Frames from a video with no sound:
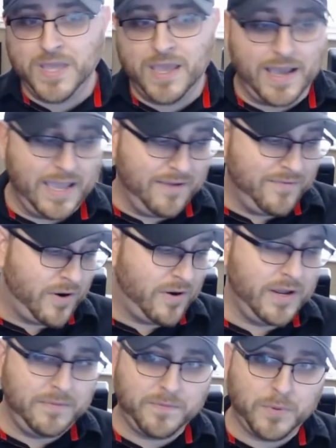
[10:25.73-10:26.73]
I have
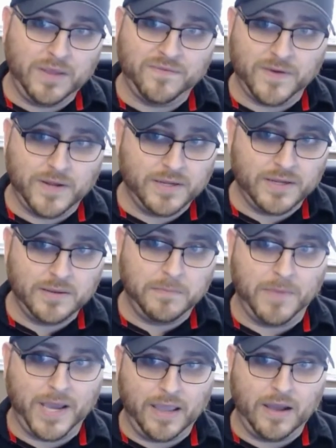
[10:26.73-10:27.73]
already pre-funded
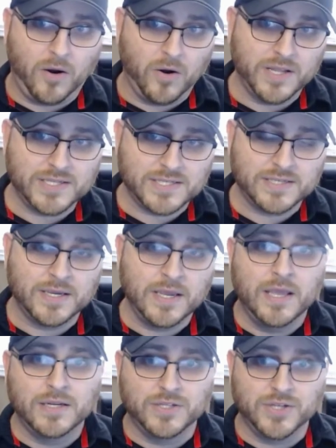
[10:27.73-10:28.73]
my artist,
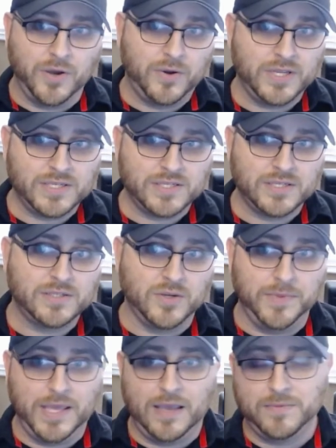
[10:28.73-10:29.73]
Jehodis, to
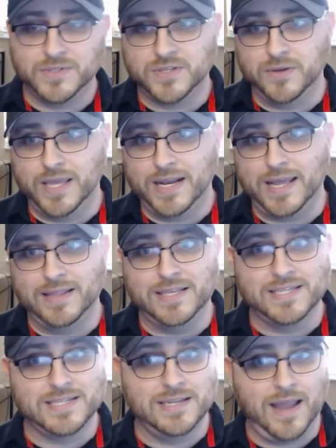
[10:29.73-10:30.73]
be able to get at
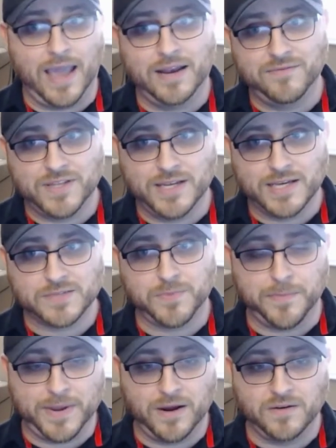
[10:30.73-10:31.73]
least 9 of the decks
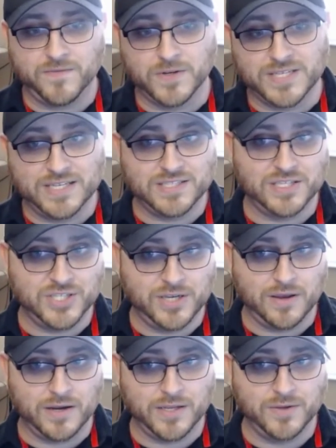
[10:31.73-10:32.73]
prepared for TCG
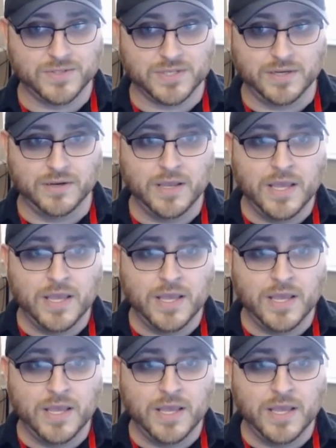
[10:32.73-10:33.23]
Con Houston.